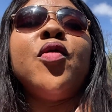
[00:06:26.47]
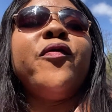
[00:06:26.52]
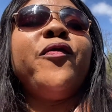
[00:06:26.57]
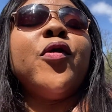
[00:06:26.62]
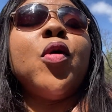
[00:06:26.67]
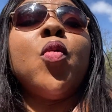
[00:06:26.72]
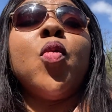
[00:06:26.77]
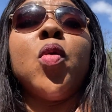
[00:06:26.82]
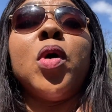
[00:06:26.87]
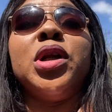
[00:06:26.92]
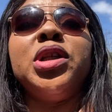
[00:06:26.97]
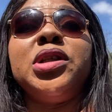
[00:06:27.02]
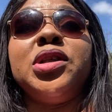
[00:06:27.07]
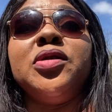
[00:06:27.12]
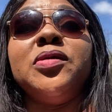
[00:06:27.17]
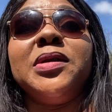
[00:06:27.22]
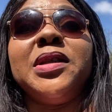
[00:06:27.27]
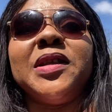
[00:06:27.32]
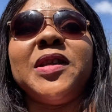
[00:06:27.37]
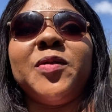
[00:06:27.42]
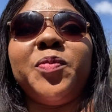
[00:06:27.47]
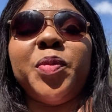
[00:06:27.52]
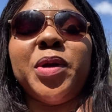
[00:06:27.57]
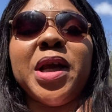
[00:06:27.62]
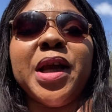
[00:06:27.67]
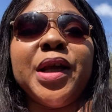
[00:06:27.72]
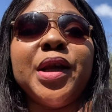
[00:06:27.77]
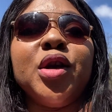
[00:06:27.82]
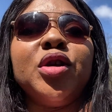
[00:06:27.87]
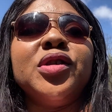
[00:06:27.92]
for what you
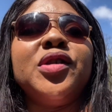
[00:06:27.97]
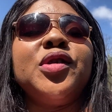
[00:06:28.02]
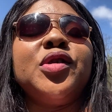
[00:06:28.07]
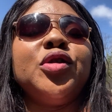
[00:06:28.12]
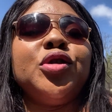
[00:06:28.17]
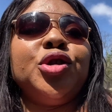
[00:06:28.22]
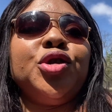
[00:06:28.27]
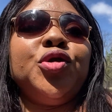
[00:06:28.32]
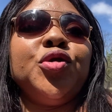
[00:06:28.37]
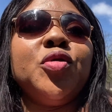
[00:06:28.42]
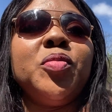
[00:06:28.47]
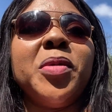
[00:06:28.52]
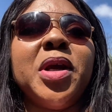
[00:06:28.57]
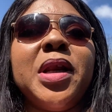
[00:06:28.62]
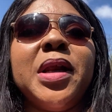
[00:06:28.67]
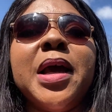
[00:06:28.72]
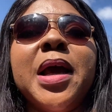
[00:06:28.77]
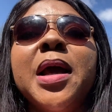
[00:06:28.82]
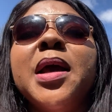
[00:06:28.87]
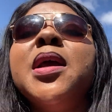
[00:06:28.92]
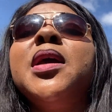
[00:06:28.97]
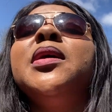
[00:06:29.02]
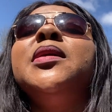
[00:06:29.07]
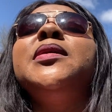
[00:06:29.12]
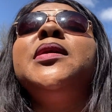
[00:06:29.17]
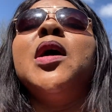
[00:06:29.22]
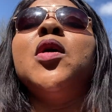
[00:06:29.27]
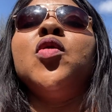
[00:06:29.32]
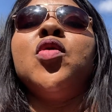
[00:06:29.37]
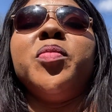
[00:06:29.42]
displayed on social media.
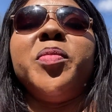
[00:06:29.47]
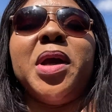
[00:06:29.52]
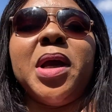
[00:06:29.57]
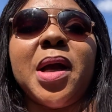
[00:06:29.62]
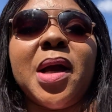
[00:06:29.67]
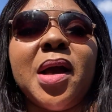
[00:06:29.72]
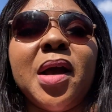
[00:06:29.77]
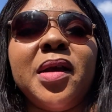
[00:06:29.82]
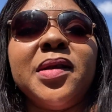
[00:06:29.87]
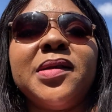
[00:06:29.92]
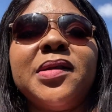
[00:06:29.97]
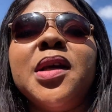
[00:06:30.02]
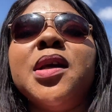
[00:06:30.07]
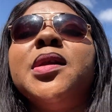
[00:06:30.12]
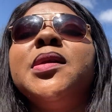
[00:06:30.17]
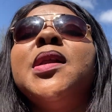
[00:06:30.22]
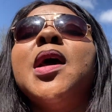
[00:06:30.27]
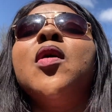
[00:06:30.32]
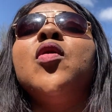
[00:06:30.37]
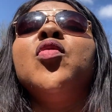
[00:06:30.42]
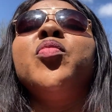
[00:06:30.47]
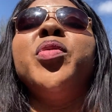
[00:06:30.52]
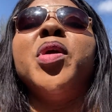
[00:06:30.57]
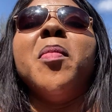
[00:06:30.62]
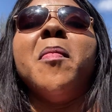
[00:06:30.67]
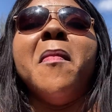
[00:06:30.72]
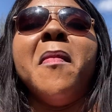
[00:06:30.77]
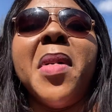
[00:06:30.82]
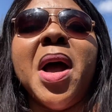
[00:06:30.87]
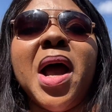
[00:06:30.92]
They will be cussed. They will be
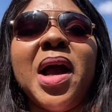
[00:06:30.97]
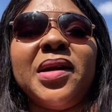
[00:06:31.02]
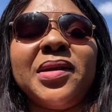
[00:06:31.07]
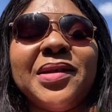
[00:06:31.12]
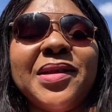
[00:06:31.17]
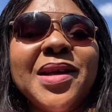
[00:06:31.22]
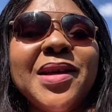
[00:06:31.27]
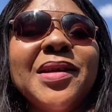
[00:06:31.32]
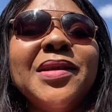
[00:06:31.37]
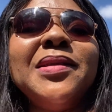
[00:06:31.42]
mocked.